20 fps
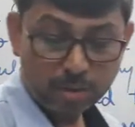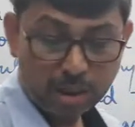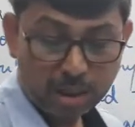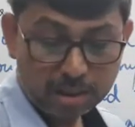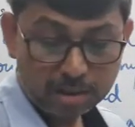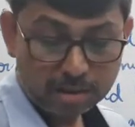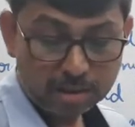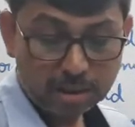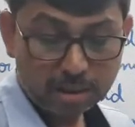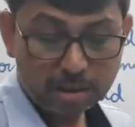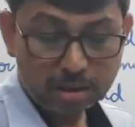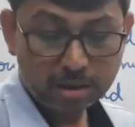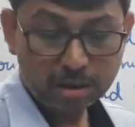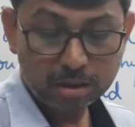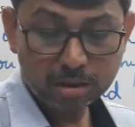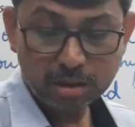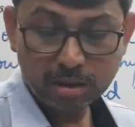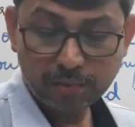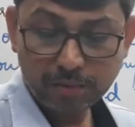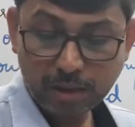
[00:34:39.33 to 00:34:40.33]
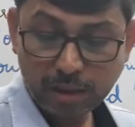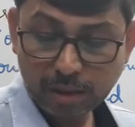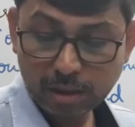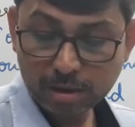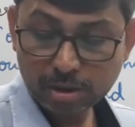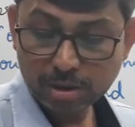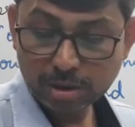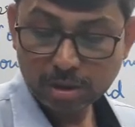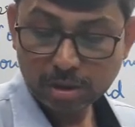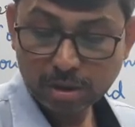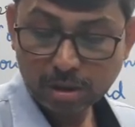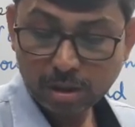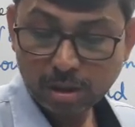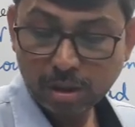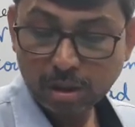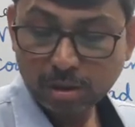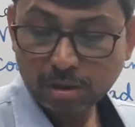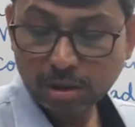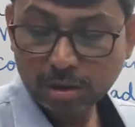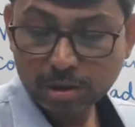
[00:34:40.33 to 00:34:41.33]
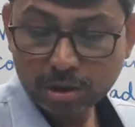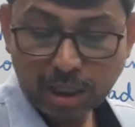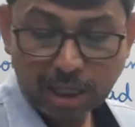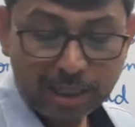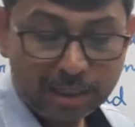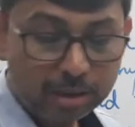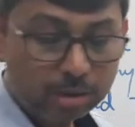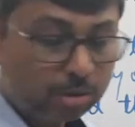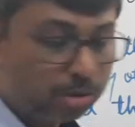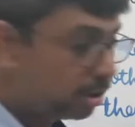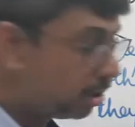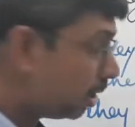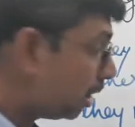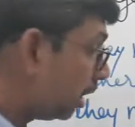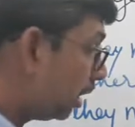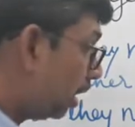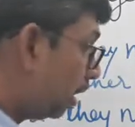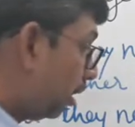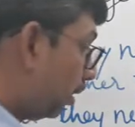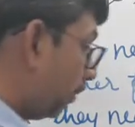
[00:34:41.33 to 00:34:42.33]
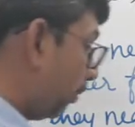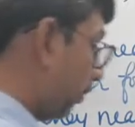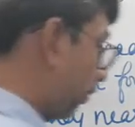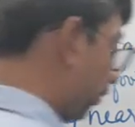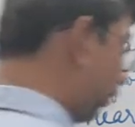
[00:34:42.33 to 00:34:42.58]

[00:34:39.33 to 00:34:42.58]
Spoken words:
as they neared the village, the child could see